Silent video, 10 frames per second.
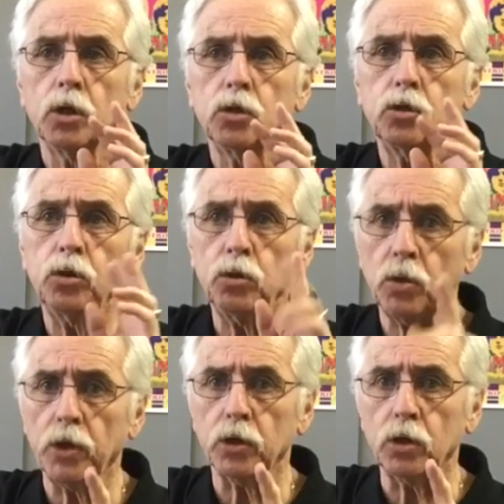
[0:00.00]
2
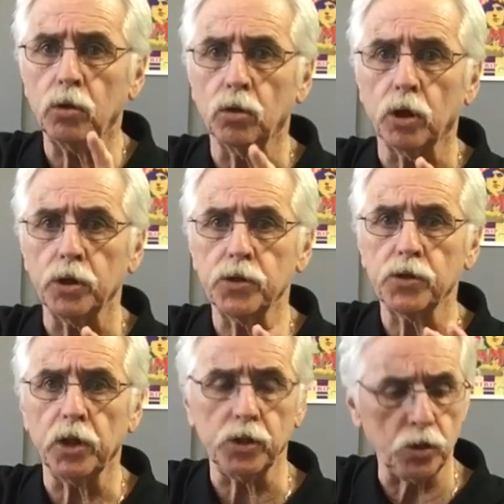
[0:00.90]
other chords
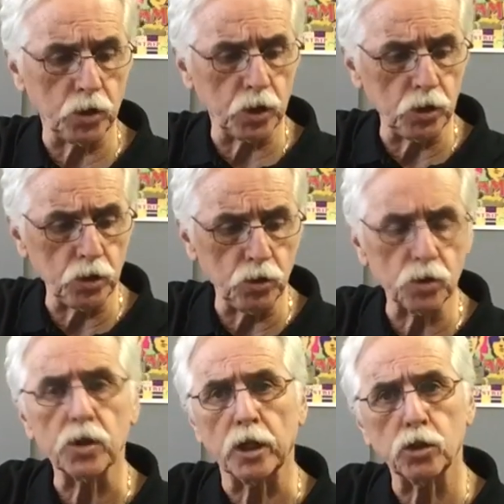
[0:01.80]
that you can use,
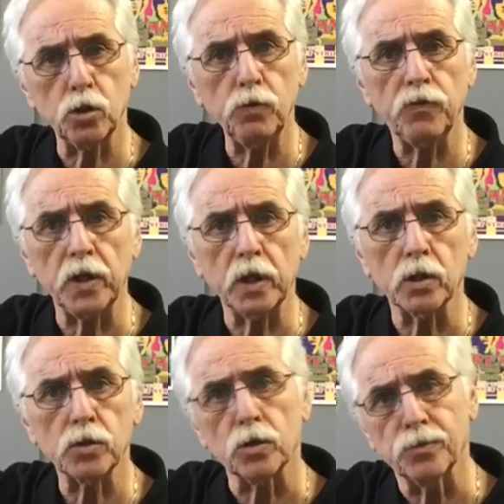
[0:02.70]
like 2
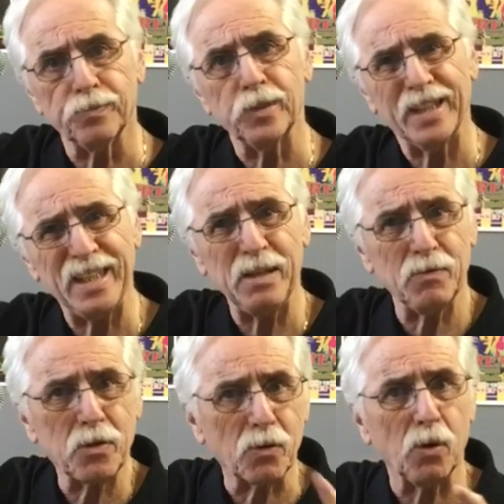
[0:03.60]
fingers, or you can even
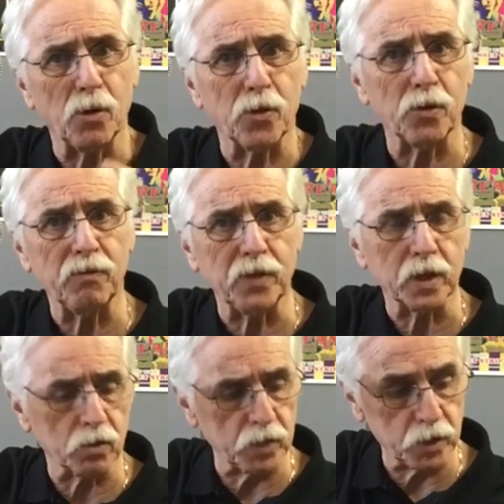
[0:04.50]
throw a 3rd
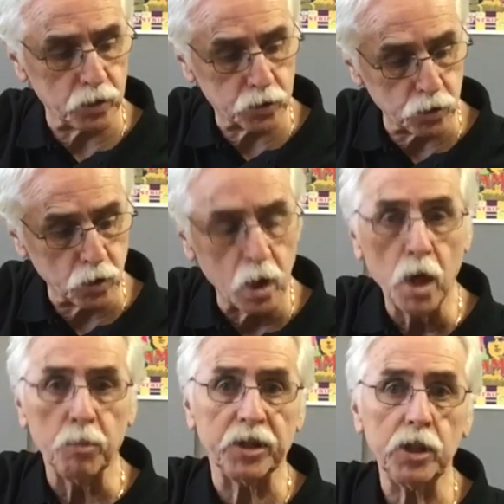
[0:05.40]
finger in there too.
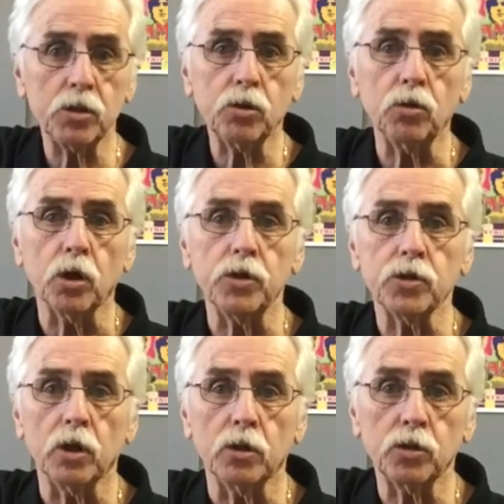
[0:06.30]
But these
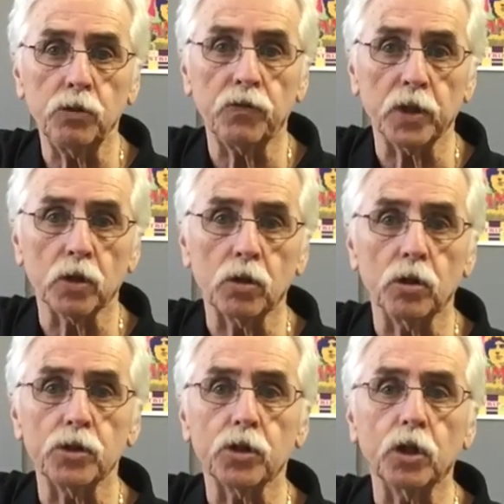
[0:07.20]
chords, 2-finger
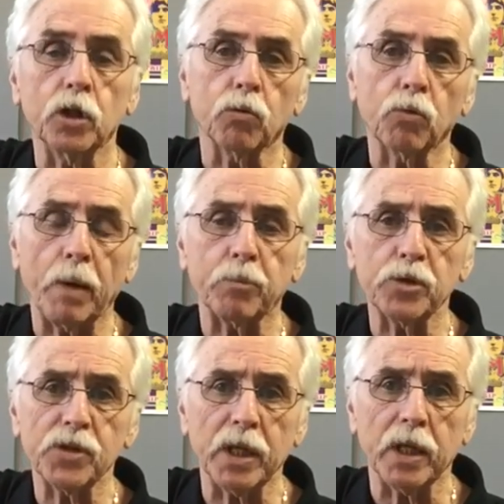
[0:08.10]
chords, are going to
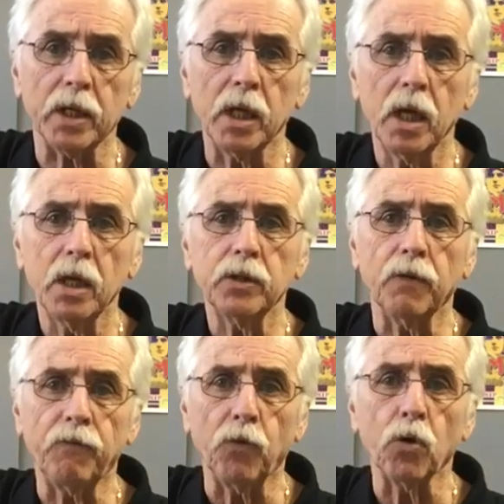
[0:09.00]
represent the
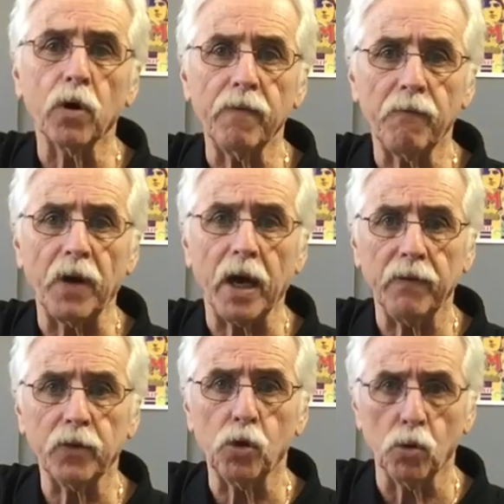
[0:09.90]
4 and
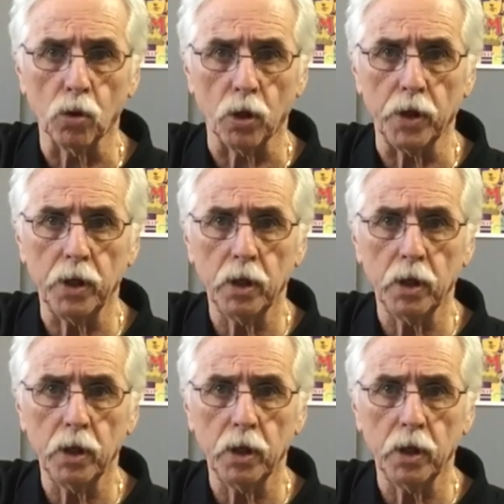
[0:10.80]
5 chord